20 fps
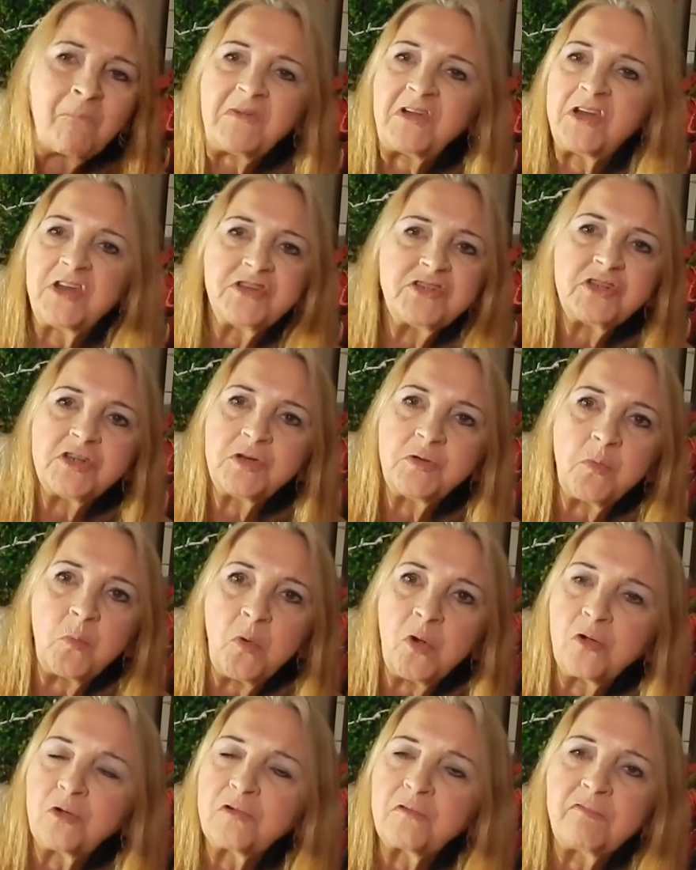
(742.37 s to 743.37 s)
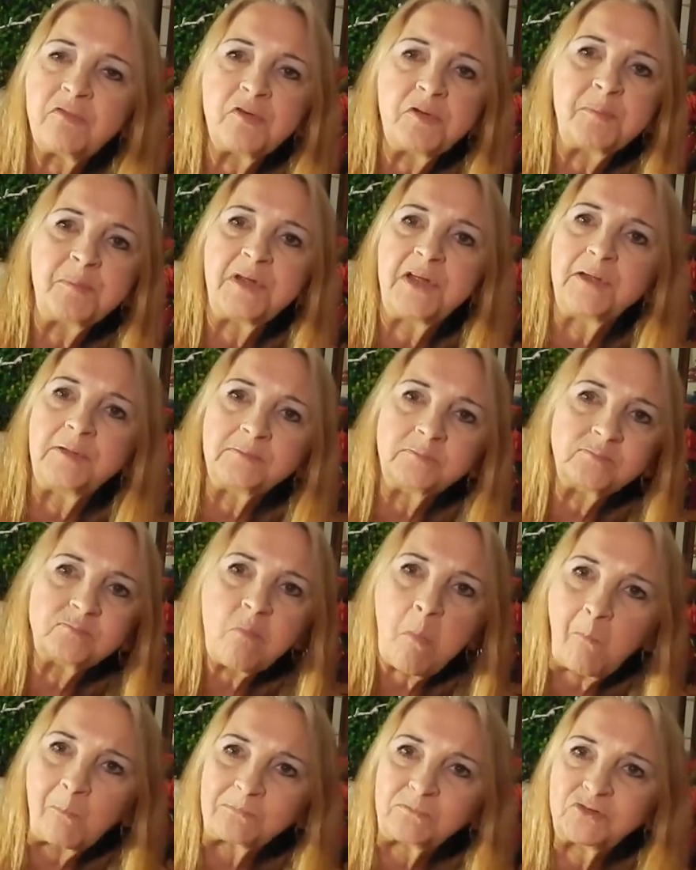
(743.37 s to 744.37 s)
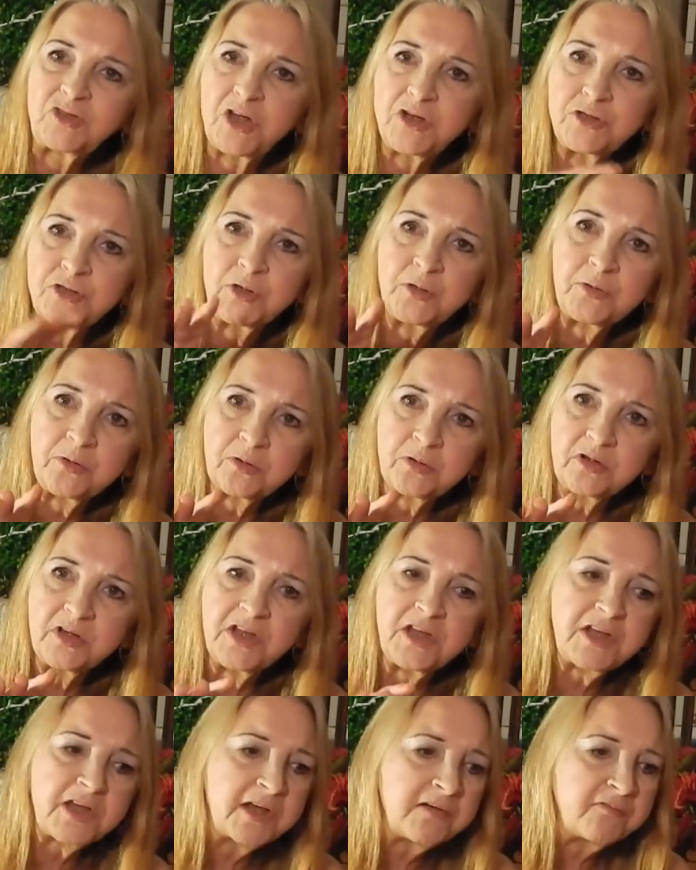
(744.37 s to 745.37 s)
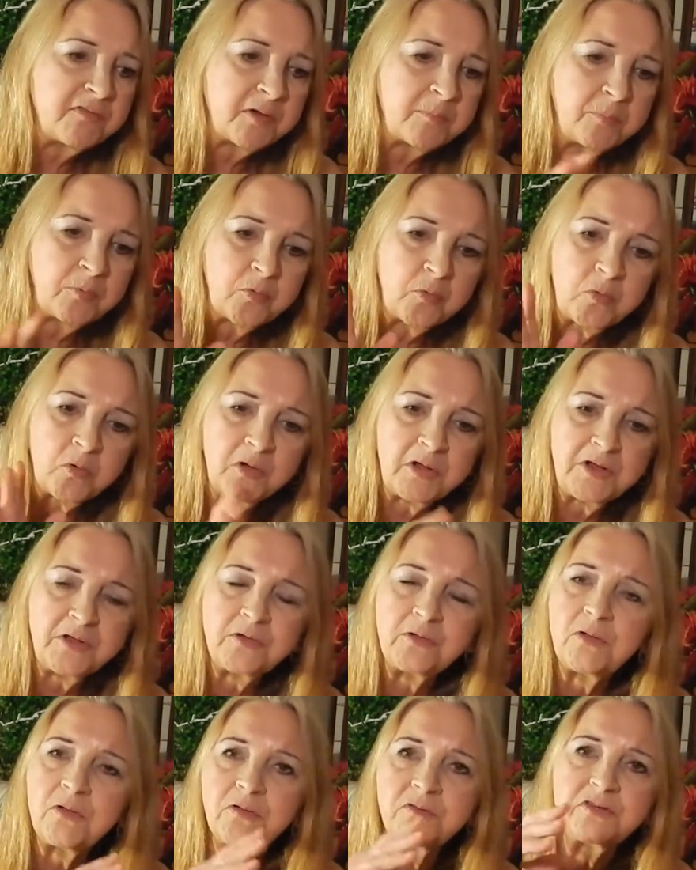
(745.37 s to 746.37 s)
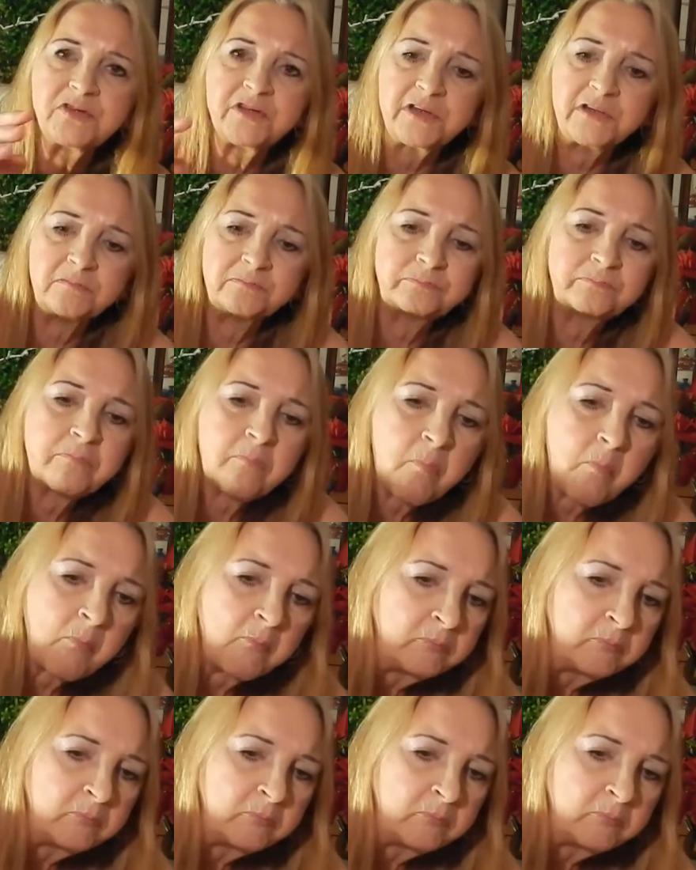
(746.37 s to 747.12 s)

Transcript: and it didn't work for me. I totally gave up oils and